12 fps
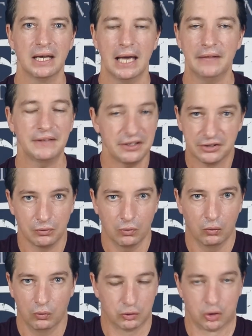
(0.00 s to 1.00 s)
And that's
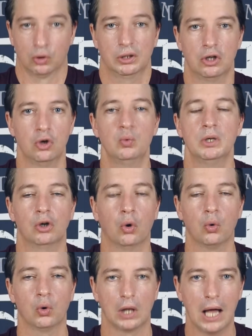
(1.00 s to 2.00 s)
truly who we
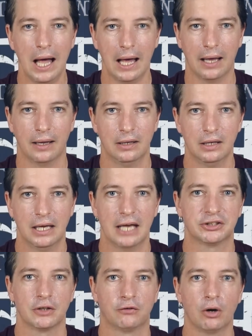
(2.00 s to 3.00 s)
all are.
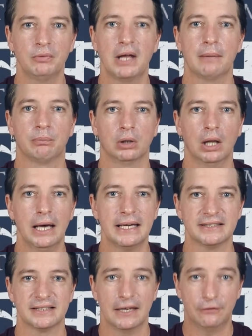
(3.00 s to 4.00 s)
And so from that
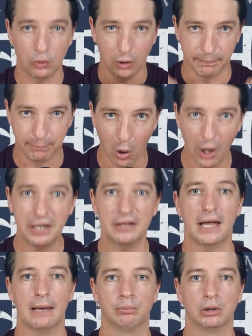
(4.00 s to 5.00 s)
place, if you abide
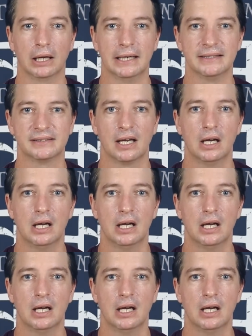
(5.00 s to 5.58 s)
in that place,